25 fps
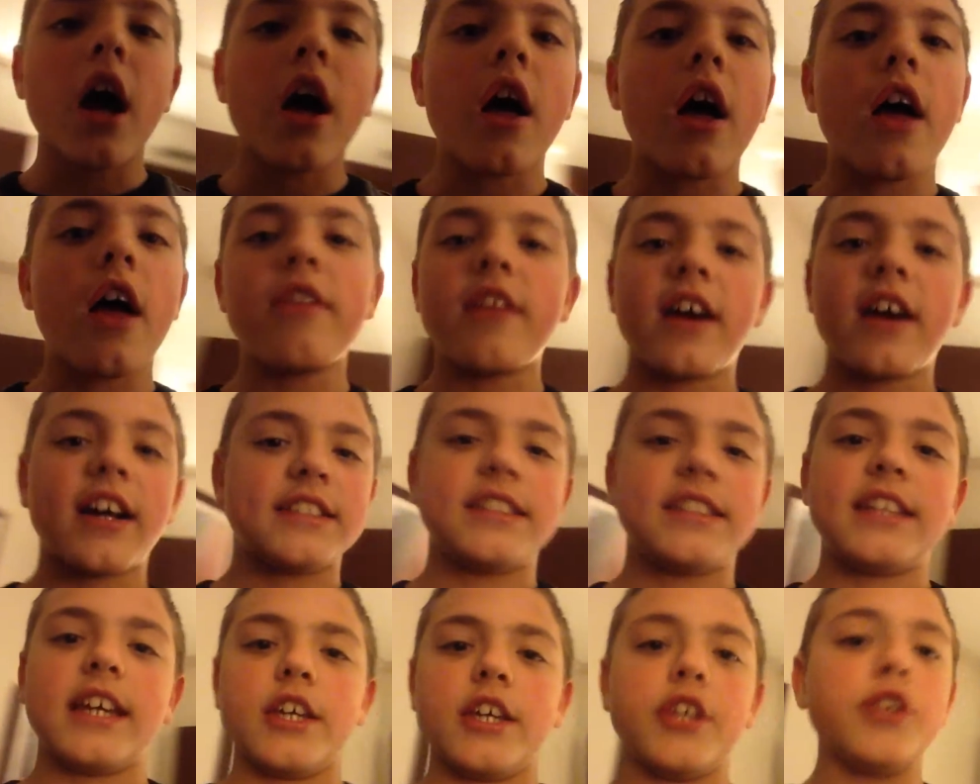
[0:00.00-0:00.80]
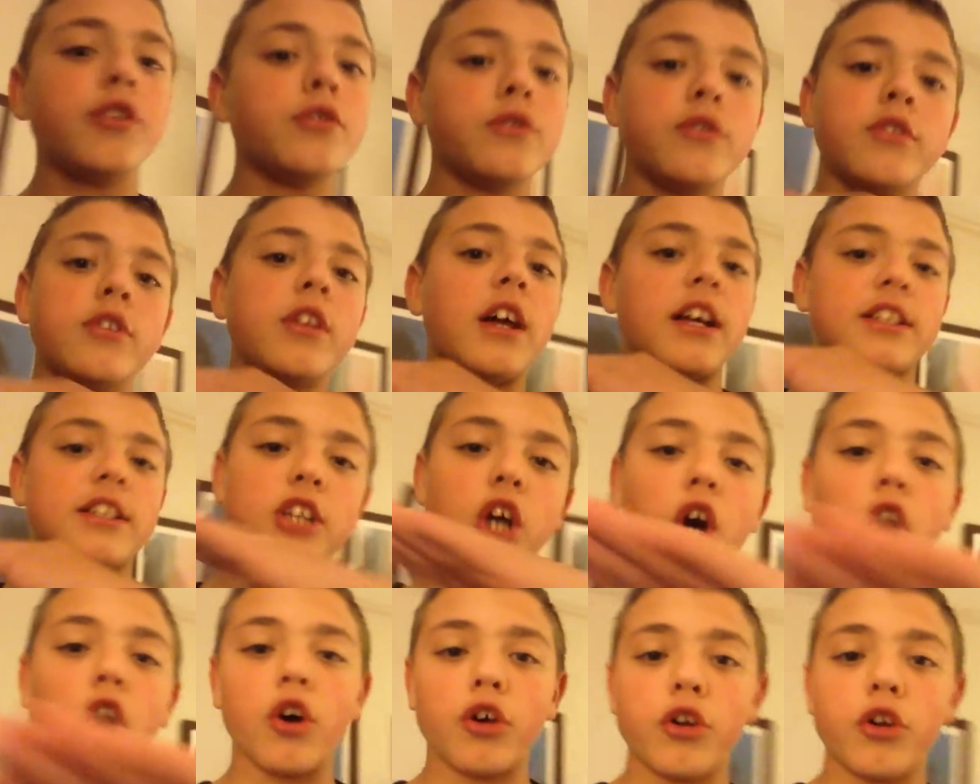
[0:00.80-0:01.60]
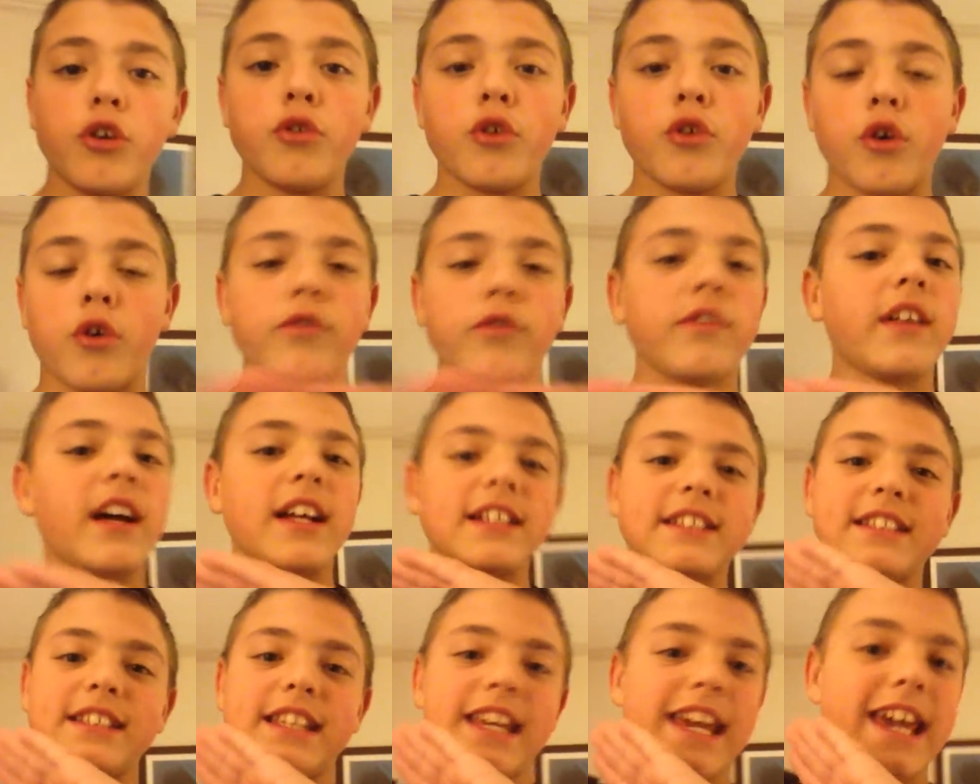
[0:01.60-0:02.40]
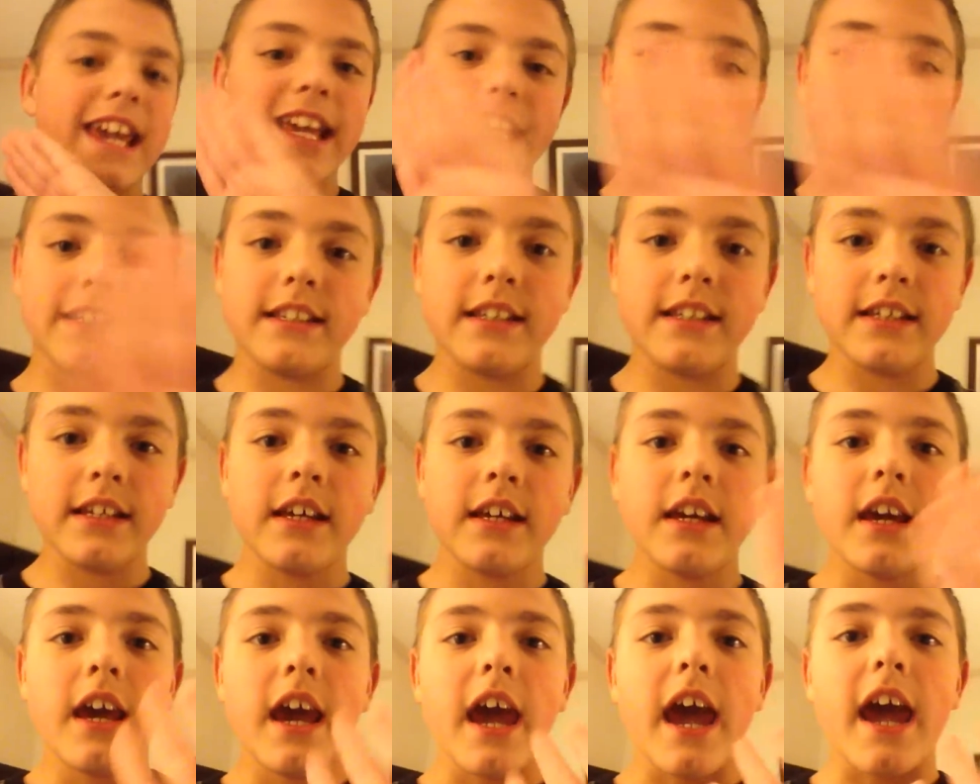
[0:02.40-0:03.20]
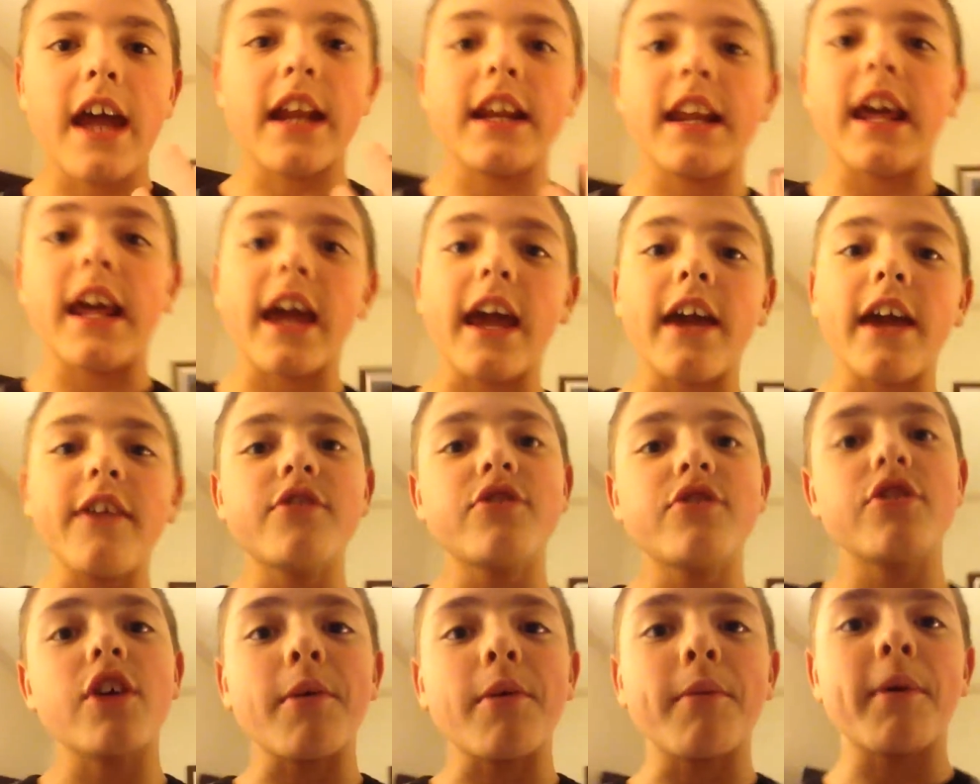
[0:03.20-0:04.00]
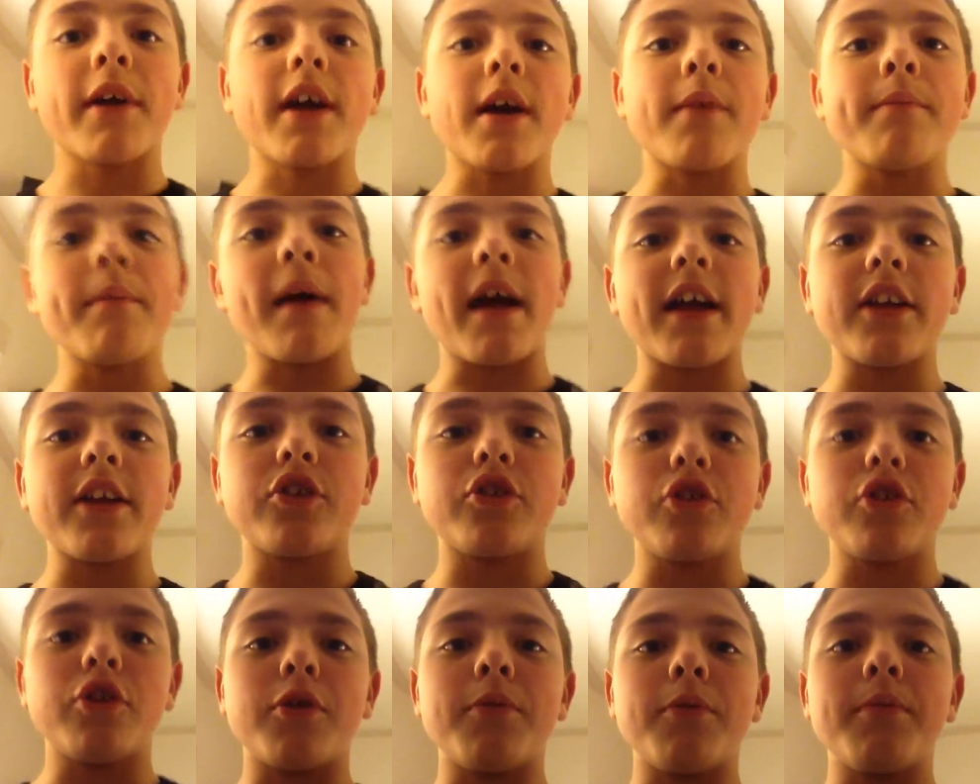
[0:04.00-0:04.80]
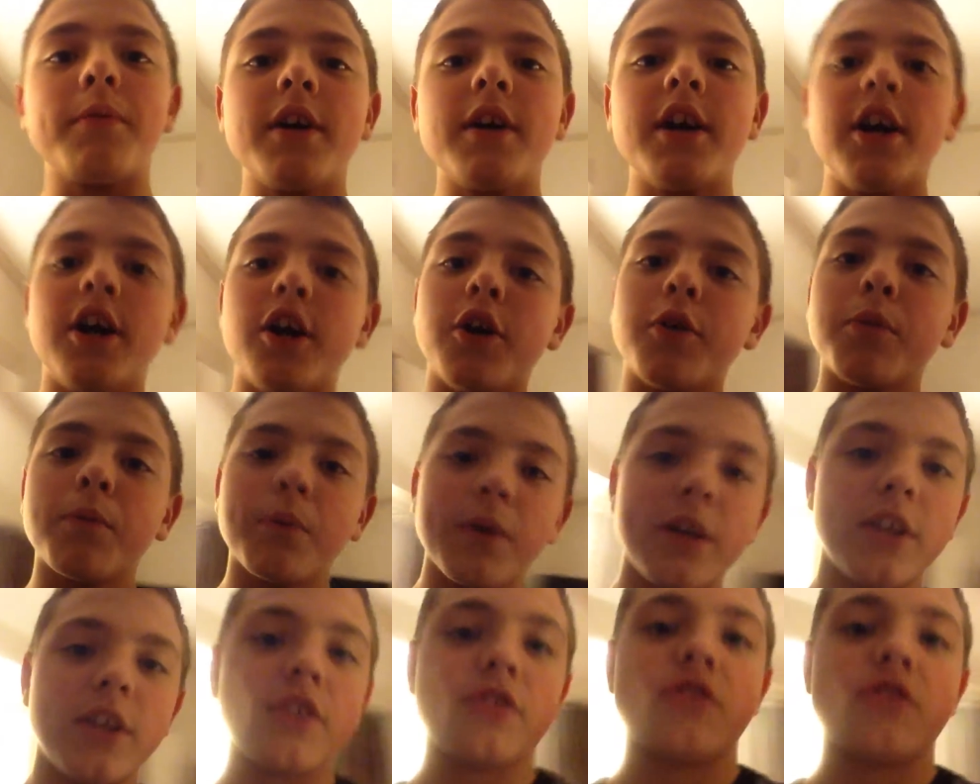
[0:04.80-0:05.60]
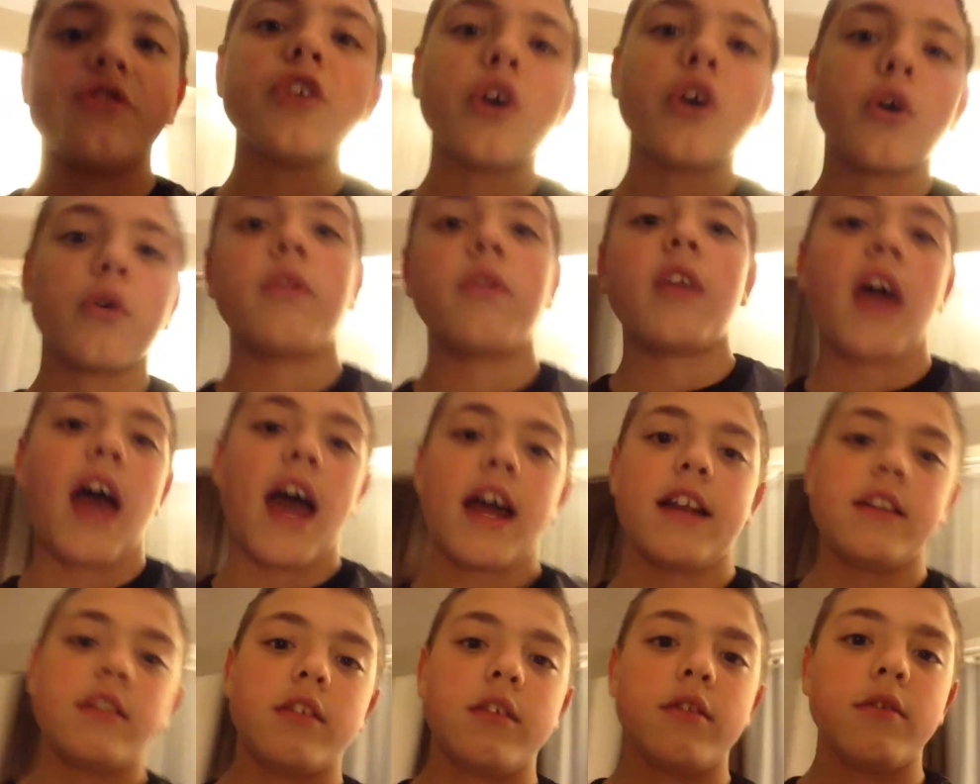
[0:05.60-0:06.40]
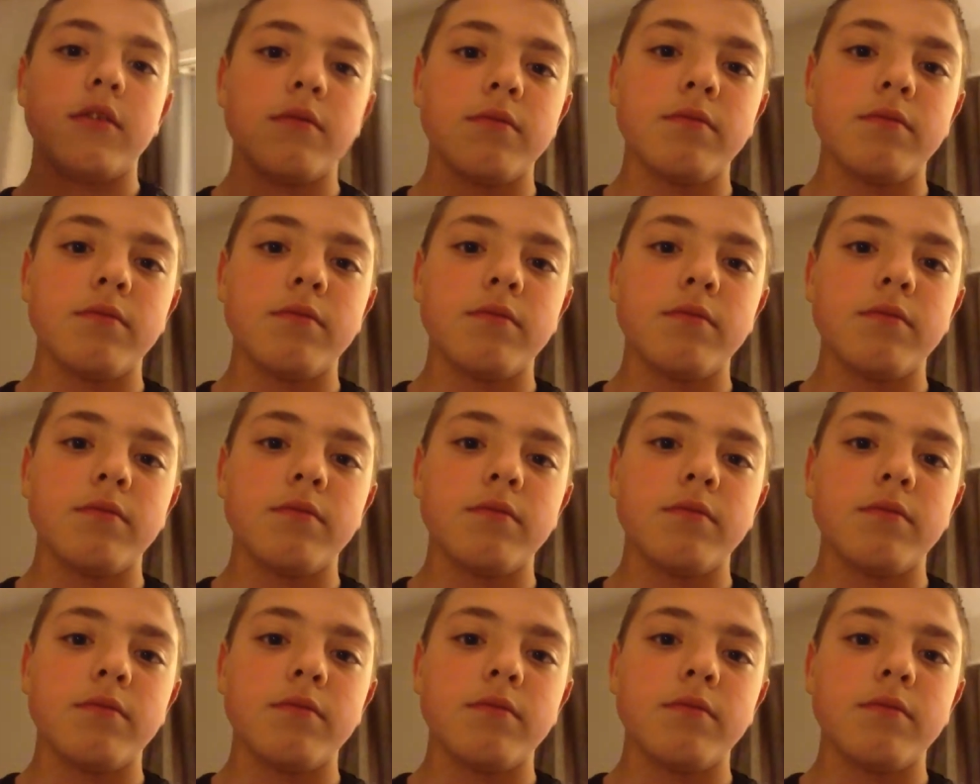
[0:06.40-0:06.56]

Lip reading: And that's it. That's all you know. That's it. And each time we come back to him, we just know that.